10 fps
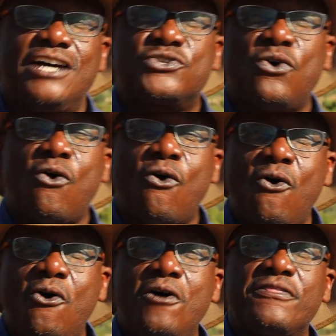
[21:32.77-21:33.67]
So
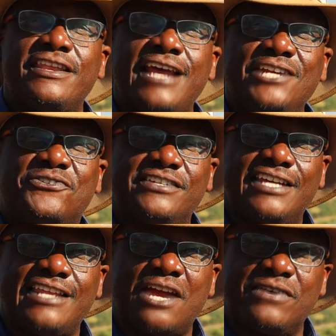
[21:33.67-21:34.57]
all the
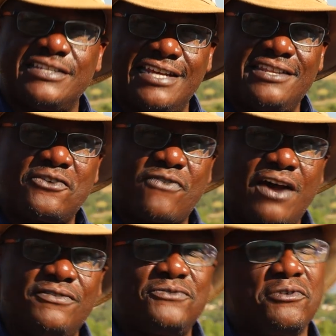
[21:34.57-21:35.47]
nitrogen that was in the
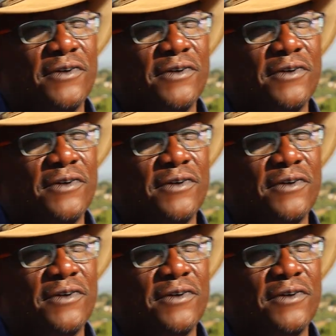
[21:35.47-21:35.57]
ground, we